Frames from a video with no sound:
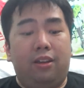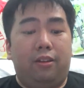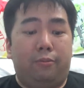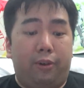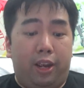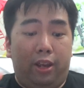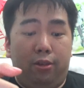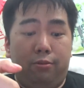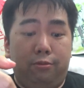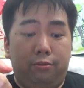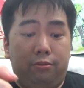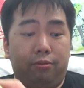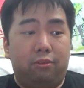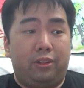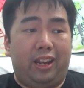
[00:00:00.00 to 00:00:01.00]
where
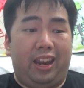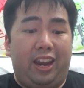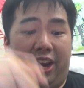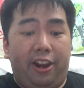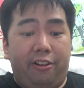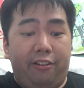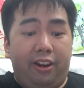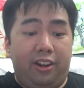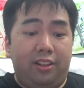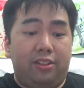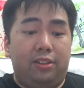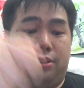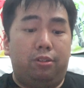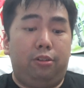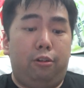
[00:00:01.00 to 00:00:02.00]
you air it.
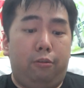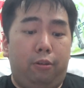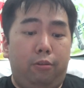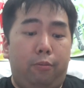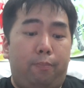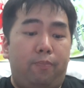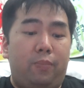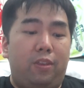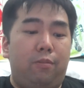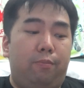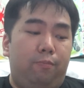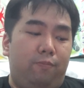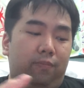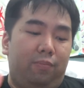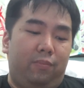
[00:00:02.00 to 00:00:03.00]
So you, you, you
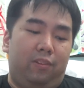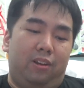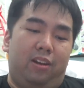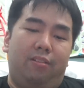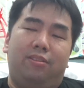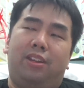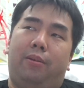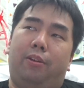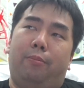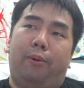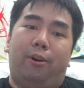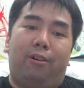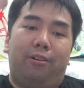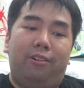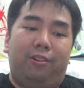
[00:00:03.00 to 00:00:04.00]
how you say, you
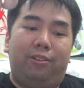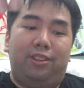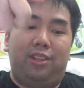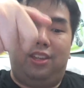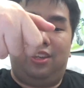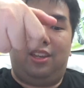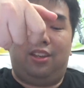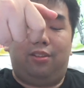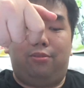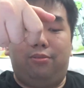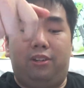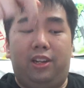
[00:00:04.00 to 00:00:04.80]
pour your tea into